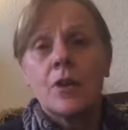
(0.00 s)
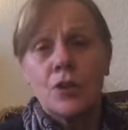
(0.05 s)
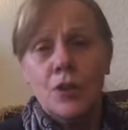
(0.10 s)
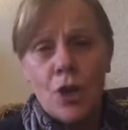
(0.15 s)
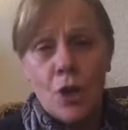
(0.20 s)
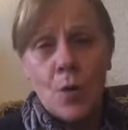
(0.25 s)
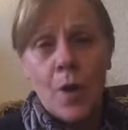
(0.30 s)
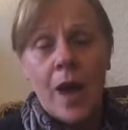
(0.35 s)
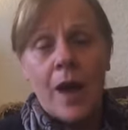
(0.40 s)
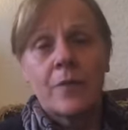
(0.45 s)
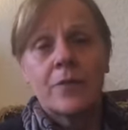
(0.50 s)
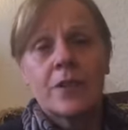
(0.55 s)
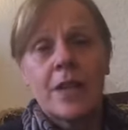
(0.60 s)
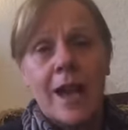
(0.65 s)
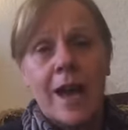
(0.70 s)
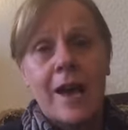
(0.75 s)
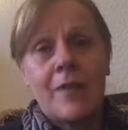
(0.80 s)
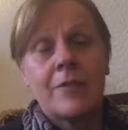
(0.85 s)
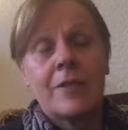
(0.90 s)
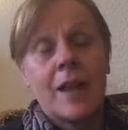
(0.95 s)
You have to
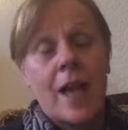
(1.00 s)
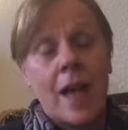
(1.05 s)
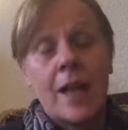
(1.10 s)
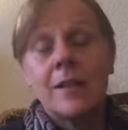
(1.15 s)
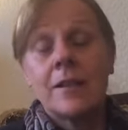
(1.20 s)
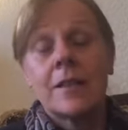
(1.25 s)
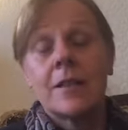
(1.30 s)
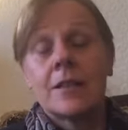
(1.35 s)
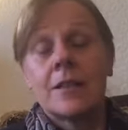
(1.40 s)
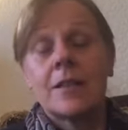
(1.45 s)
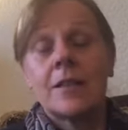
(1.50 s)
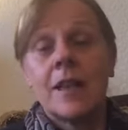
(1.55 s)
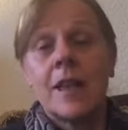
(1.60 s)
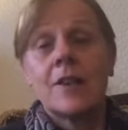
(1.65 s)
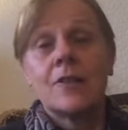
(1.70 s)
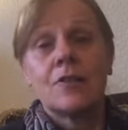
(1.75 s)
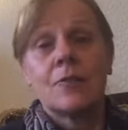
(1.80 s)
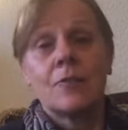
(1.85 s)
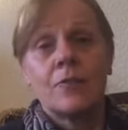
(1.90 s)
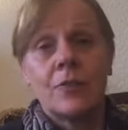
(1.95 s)
have an end
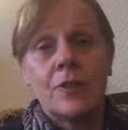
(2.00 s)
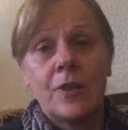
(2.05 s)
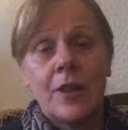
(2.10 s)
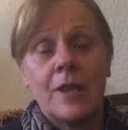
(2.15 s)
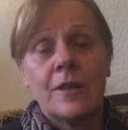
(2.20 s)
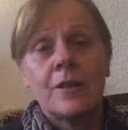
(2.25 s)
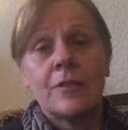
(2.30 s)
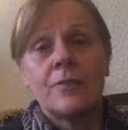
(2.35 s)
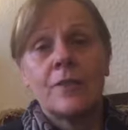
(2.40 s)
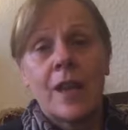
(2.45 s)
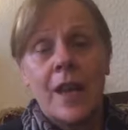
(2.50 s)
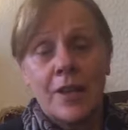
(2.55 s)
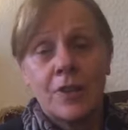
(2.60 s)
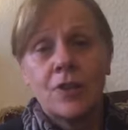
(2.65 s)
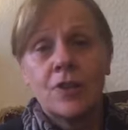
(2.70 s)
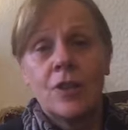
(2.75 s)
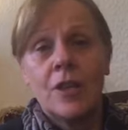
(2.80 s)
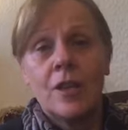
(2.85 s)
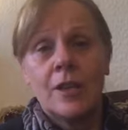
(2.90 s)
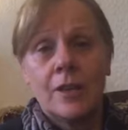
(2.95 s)
destination for the end of
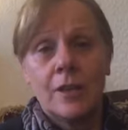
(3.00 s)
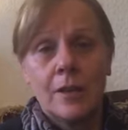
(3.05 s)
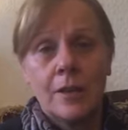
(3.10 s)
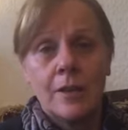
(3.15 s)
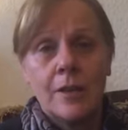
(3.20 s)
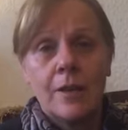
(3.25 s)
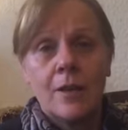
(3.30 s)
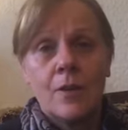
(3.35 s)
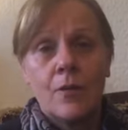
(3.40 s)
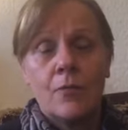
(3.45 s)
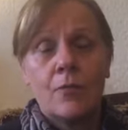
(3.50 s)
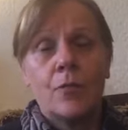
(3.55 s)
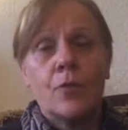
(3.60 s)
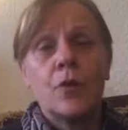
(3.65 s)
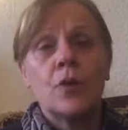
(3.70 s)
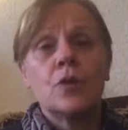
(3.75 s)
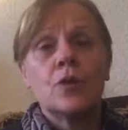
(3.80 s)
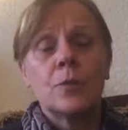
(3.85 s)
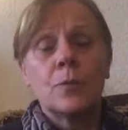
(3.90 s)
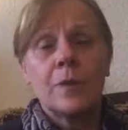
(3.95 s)
next year for
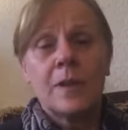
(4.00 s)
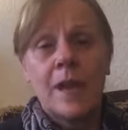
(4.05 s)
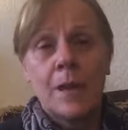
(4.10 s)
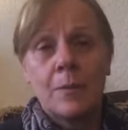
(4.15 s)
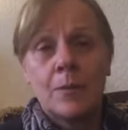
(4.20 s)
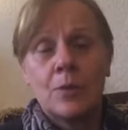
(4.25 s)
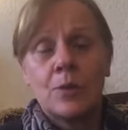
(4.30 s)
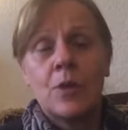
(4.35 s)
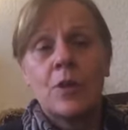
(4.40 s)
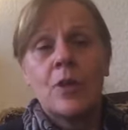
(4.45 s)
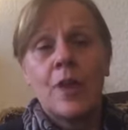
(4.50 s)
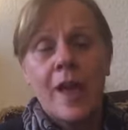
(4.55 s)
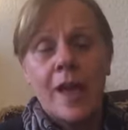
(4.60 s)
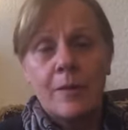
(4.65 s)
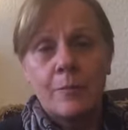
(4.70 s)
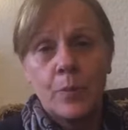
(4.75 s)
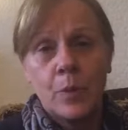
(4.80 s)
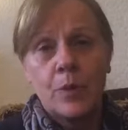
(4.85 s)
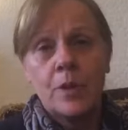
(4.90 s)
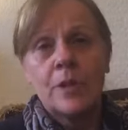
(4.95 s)
you to be able to
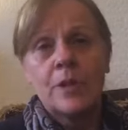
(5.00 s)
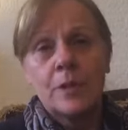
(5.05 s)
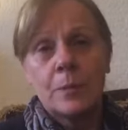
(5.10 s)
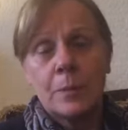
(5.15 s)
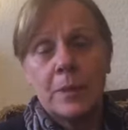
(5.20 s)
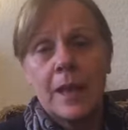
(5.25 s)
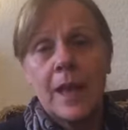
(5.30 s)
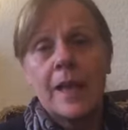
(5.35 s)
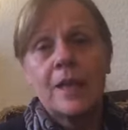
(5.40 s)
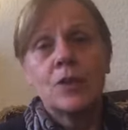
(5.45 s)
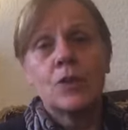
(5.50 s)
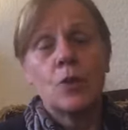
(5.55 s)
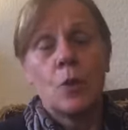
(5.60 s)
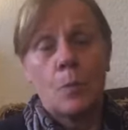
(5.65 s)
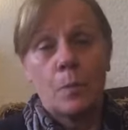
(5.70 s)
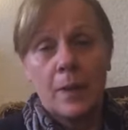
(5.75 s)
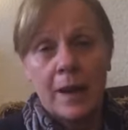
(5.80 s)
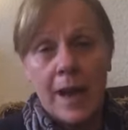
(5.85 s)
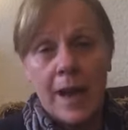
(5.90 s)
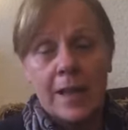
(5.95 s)
then put into place your
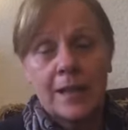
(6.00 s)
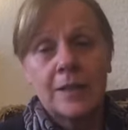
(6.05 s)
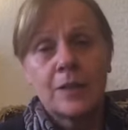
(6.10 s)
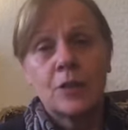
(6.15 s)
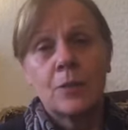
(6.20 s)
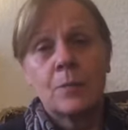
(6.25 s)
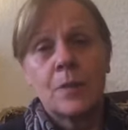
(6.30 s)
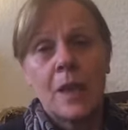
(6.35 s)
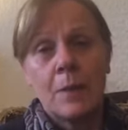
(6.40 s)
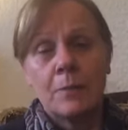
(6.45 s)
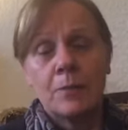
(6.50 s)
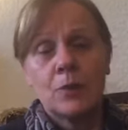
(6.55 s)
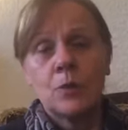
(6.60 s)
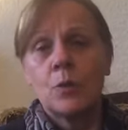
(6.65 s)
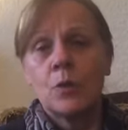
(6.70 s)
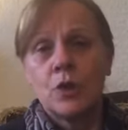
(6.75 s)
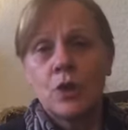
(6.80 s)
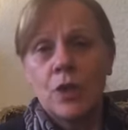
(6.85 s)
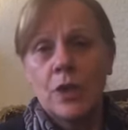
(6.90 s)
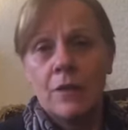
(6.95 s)
plan to be able
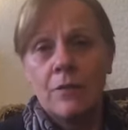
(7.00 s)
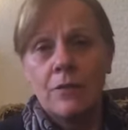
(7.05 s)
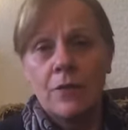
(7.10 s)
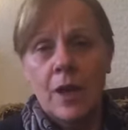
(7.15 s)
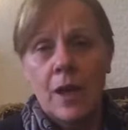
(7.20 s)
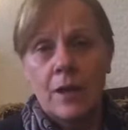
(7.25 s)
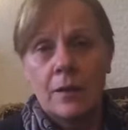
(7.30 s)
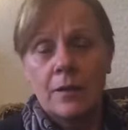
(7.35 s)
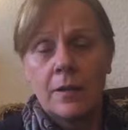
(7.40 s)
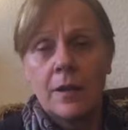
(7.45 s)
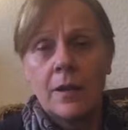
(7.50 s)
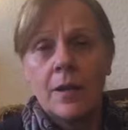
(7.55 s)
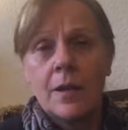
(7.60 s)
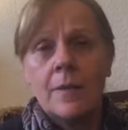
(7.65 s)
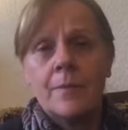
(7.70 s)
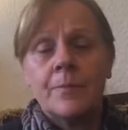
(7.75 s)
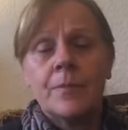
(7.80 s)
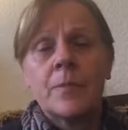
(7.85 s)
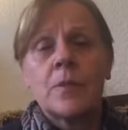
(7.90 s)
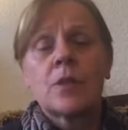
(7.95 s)
to achieve that.
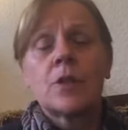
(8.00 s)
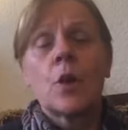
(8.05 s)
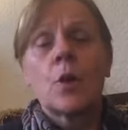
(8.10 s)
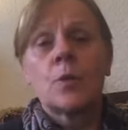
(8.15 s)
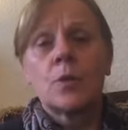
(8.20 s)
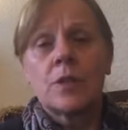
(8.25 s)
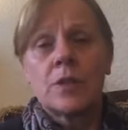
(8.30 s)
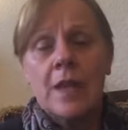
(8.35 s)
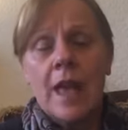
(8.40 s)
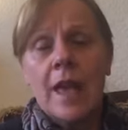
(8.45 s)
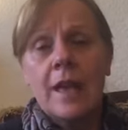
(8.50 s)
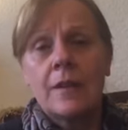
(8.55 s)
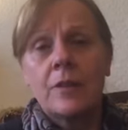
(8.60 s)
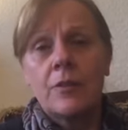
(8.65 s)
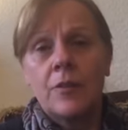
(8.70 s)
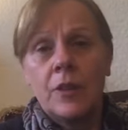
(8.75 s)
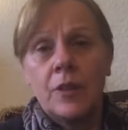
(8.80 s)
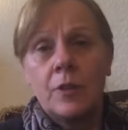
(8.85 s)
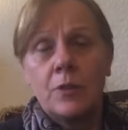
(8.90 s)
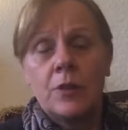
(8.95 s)
So set
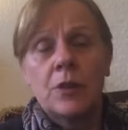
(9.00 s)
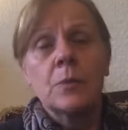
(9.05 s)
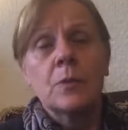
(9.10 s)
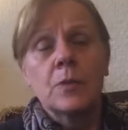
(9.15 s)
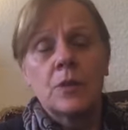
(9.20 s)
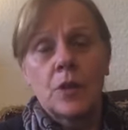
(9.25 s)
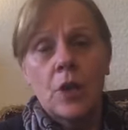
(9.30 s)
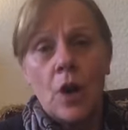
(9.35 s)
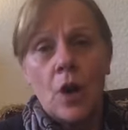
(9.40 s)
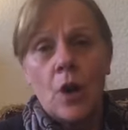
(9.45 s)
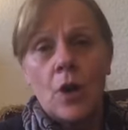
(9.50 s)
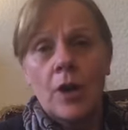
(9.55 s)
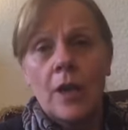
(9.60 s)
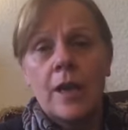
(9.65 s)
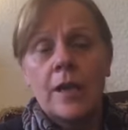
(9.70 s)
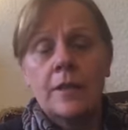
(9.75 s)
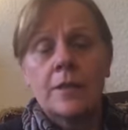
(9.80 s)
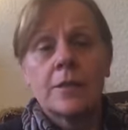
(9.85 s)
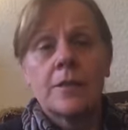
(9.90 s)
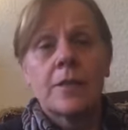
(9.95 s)
the ultimate
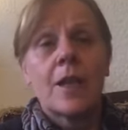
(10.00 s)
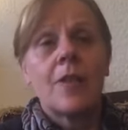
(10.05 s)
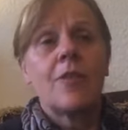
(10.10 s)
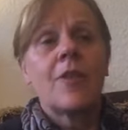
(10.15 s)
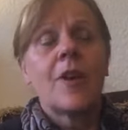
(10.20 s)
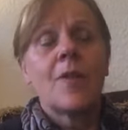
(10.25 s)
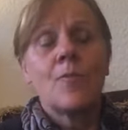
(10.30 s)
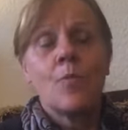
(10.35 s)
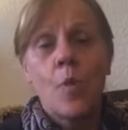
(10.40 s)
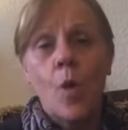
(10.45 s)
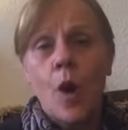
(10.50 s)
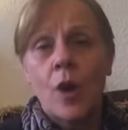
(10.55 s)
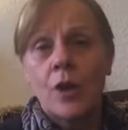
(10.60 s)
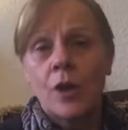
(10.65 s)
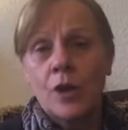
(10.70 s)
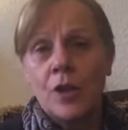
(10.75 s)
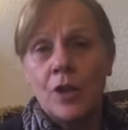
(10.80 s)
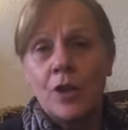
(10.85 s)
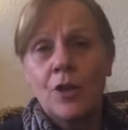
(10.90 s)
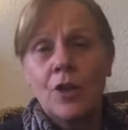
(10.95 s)
targets, and then what
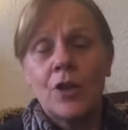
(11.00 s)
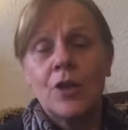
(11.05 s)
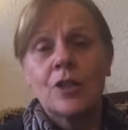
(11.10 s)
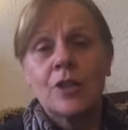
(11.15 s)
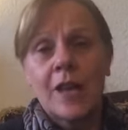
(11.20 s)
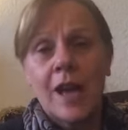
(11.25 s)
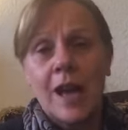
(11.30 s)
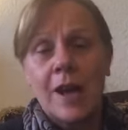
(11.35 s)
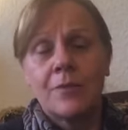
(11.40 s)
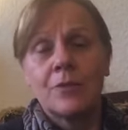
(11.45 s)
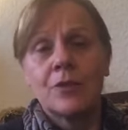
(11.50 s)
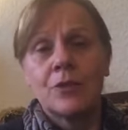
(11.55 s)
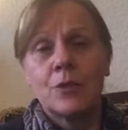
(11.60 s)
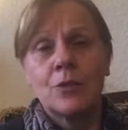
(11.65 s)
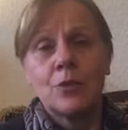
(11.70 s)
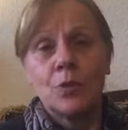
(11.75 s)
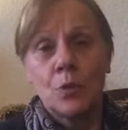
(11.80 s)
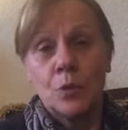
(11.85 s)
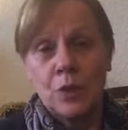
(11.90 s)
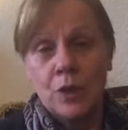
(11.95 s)
are you going to have to do
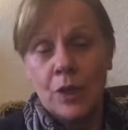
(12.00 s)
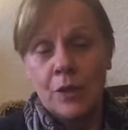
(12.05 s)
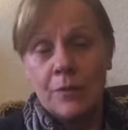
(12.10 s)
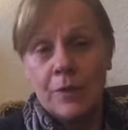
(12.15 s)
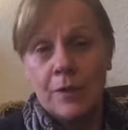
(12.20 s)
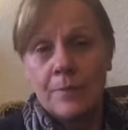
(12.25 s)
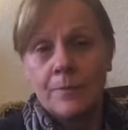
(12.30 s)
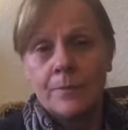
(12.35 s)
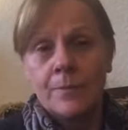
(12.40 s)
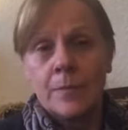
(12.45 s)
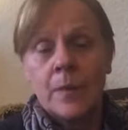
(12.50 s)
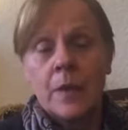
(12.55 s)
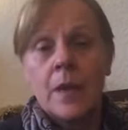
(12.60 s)
to achieve it?